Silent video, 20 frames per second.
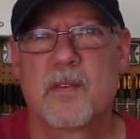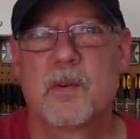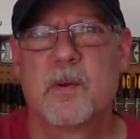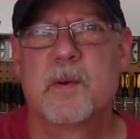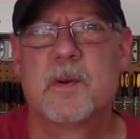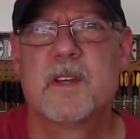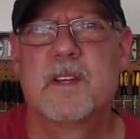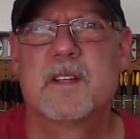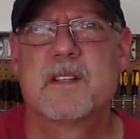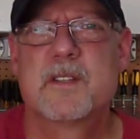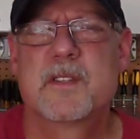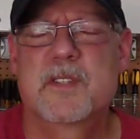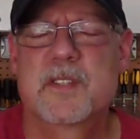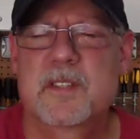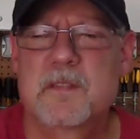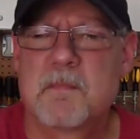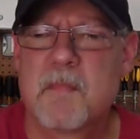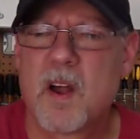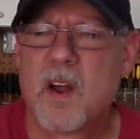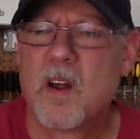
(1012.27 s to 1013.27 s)
Through his
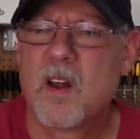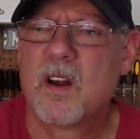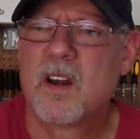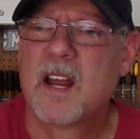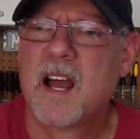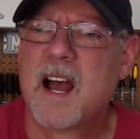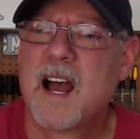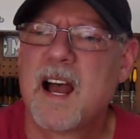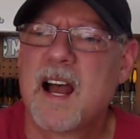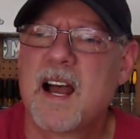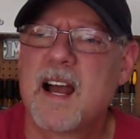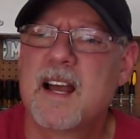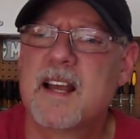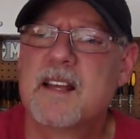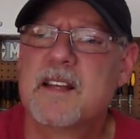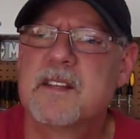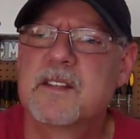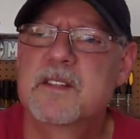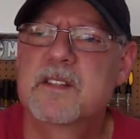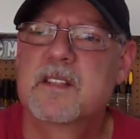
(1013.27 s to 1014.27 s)
small
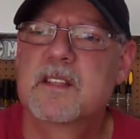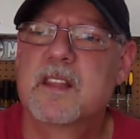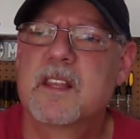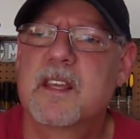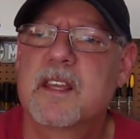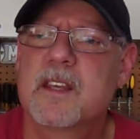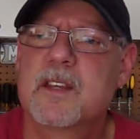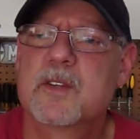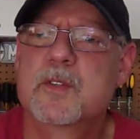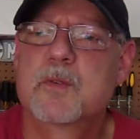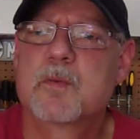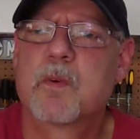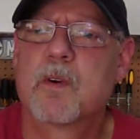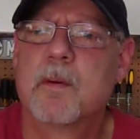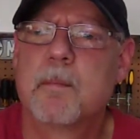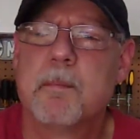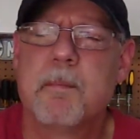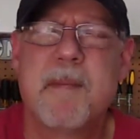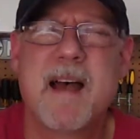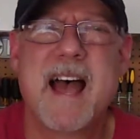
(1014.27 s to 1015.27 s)
eyes, things
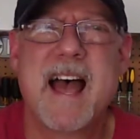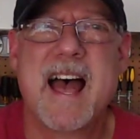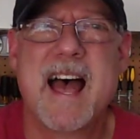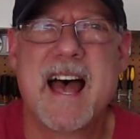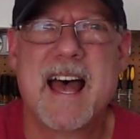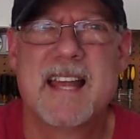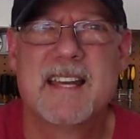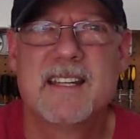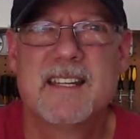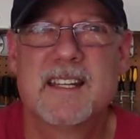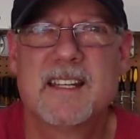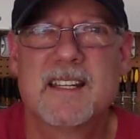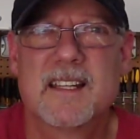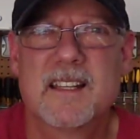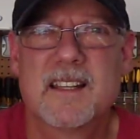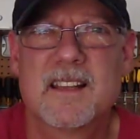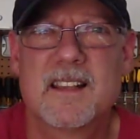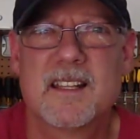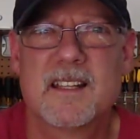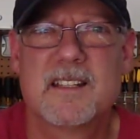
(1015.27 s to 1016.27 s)
were bad.
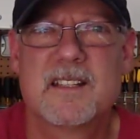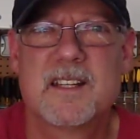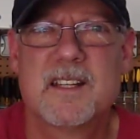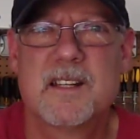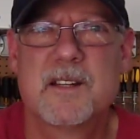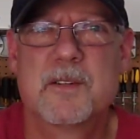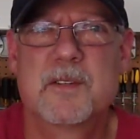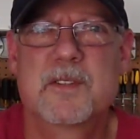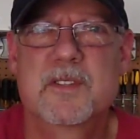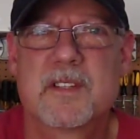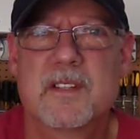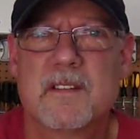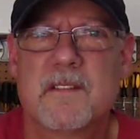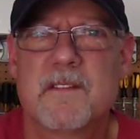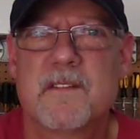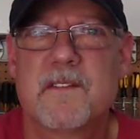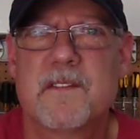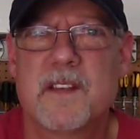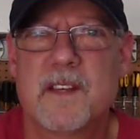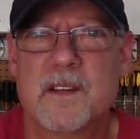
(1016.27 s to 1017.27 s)
The tears
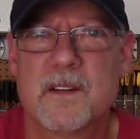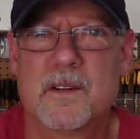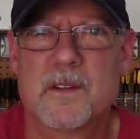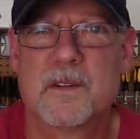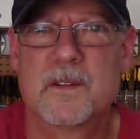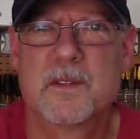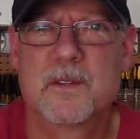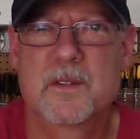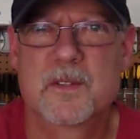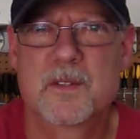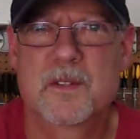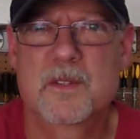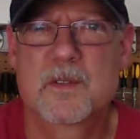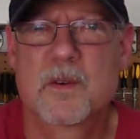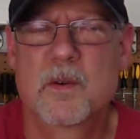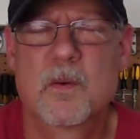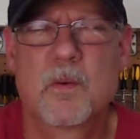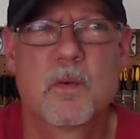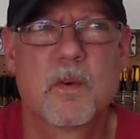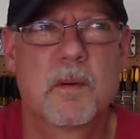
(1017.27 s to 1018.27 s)
and
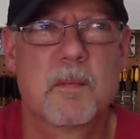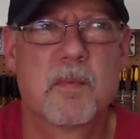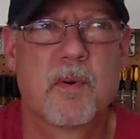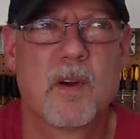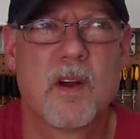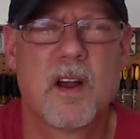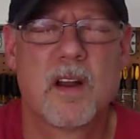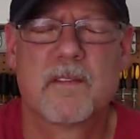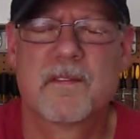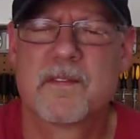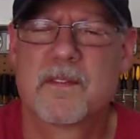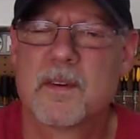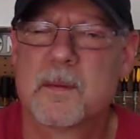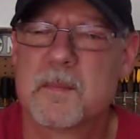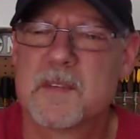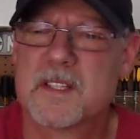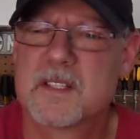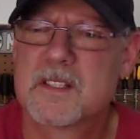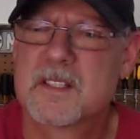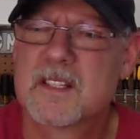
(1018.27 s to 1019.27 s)
fears were brought
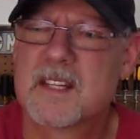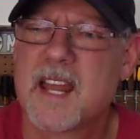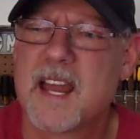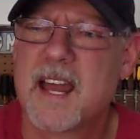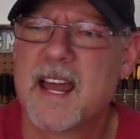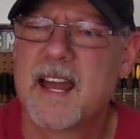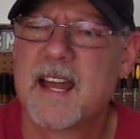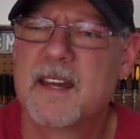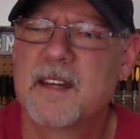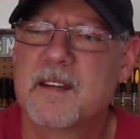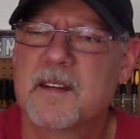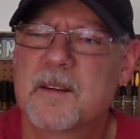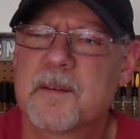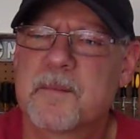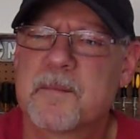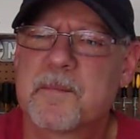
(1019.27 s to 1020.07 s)
from his dad.